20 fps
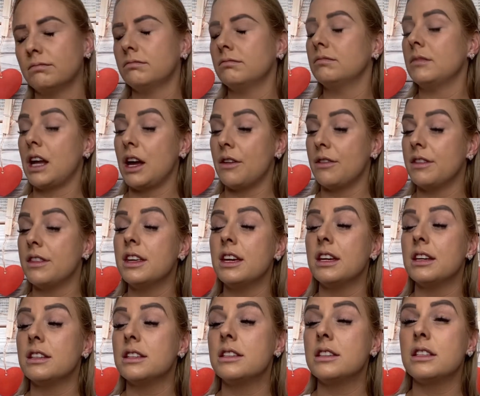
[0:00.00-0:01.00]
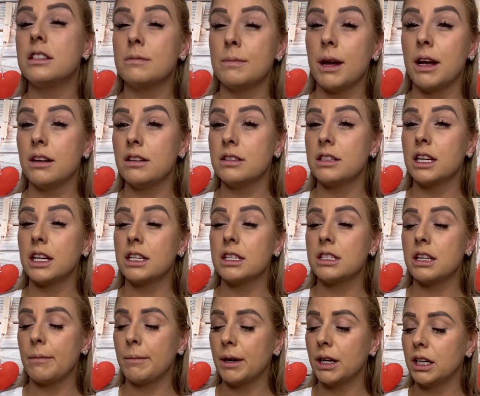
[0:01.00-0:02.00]
Now this smells like
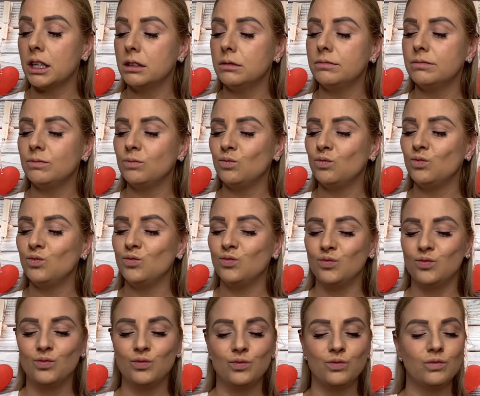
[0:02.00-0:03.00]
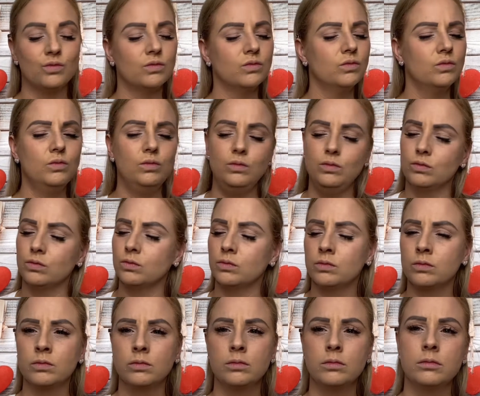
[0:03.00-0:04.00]
summer. Mm. Mm.
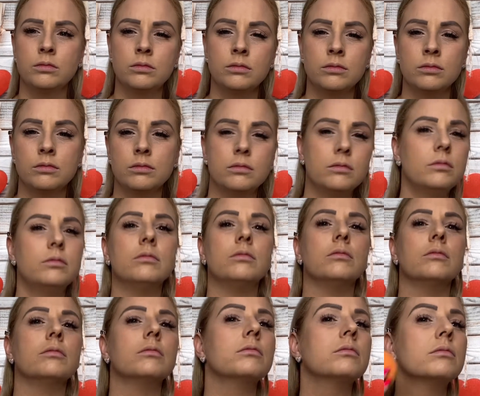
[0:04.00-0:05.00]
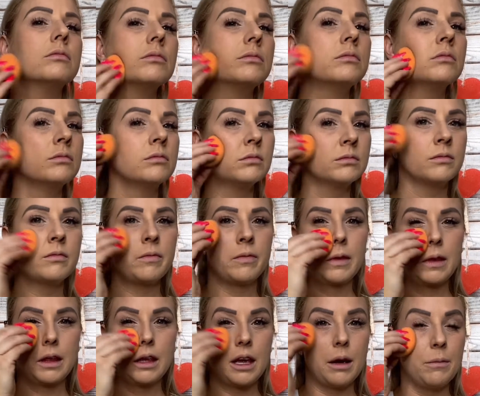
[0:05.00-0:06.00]
Mm.
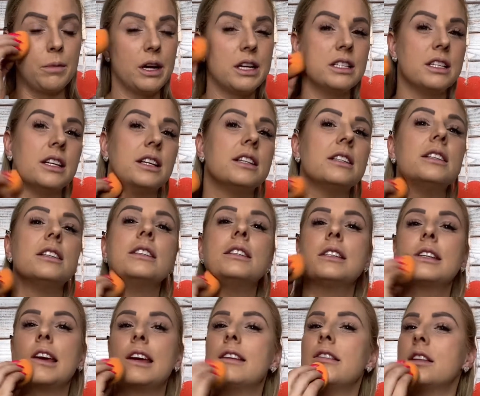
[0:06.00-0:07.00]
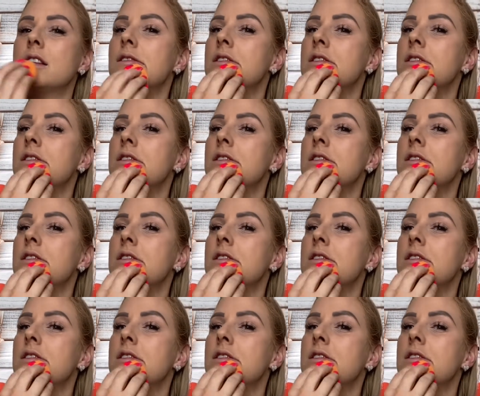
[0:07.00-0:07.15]
And press it into the skin.